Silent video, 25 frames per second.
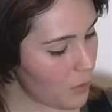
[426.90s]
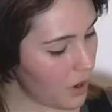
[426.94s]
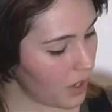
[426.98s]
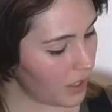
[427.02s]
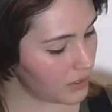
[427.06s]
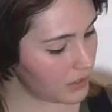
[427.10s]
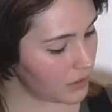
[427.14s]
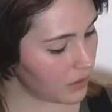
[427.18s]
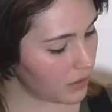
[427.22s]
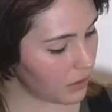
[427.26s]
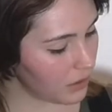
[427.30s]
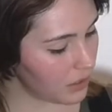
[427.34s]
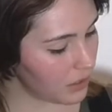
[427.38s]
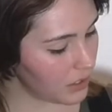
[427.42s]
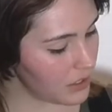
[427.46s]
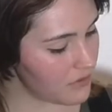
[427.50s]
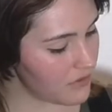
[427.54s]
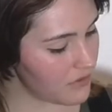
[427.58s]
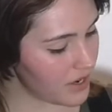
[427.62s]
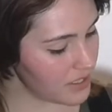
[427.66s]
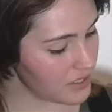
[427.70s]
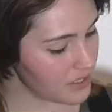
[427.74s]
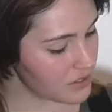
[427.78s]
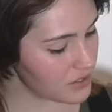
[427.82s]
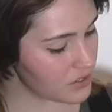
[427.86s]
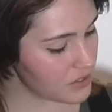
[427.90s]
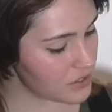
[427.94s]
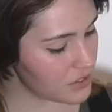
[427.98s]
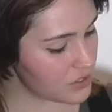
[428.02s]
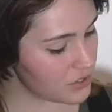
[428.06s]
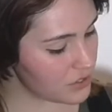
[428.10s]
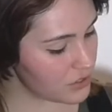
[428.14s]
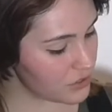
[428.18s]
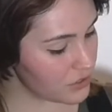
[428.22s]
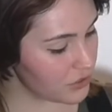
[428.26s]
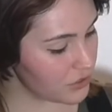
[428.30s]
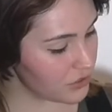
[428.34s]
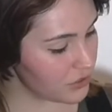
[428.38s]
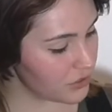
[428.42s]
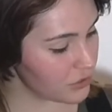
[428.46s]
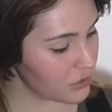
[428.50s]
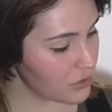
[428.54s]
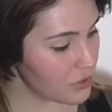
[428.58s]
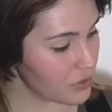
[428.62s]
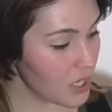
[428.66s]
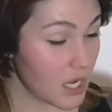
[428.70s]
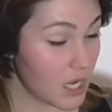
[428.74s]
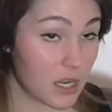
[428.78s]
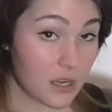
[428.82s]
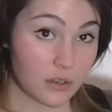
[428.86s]
all of us to
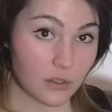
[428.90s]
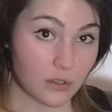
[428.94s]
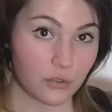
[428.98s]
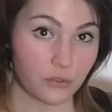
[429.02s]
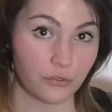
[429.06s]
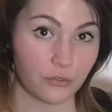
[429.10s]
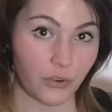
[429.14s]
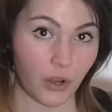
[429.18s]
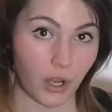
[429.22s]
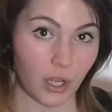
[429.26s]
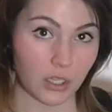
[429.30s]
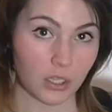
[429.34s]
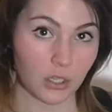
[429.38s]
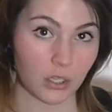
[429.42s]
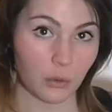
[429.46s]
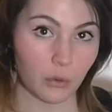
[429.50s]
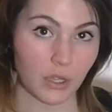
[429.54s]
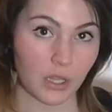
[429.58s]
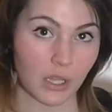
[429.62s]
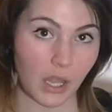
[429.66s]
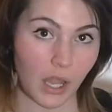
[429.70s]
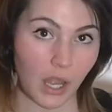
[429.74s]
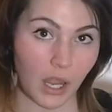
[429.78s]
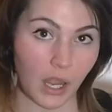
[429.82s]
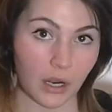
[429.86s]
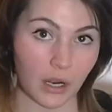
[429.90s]
follow along.